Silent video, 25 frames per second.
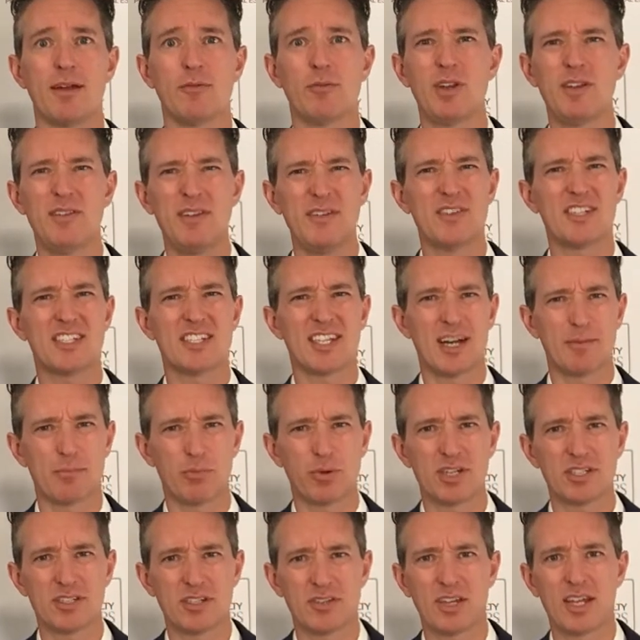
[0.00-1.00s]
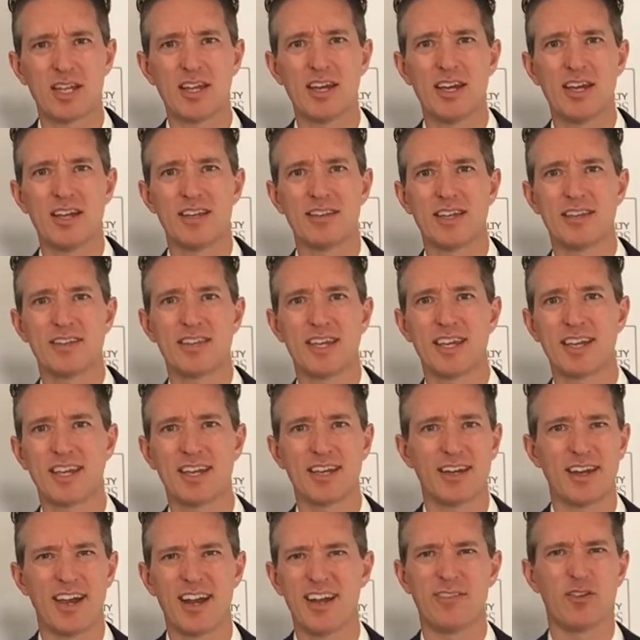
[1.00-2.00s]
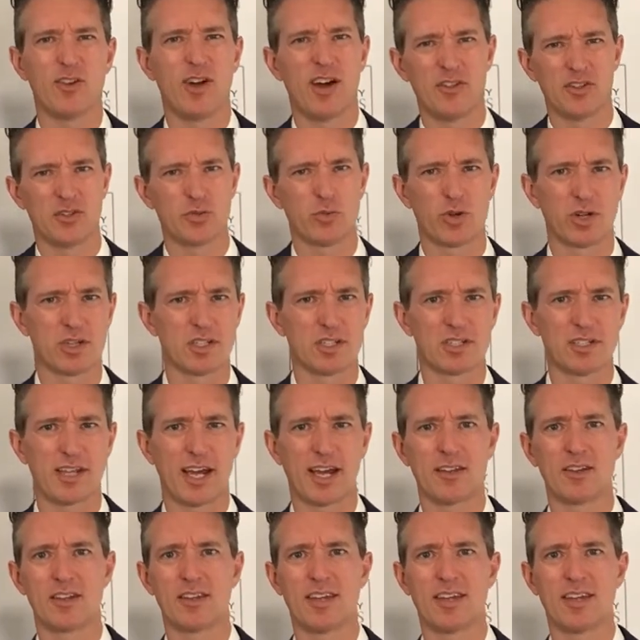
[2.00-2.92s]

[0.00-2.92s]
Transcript: We've even set up recently that they can, I don't even know how this works exactly,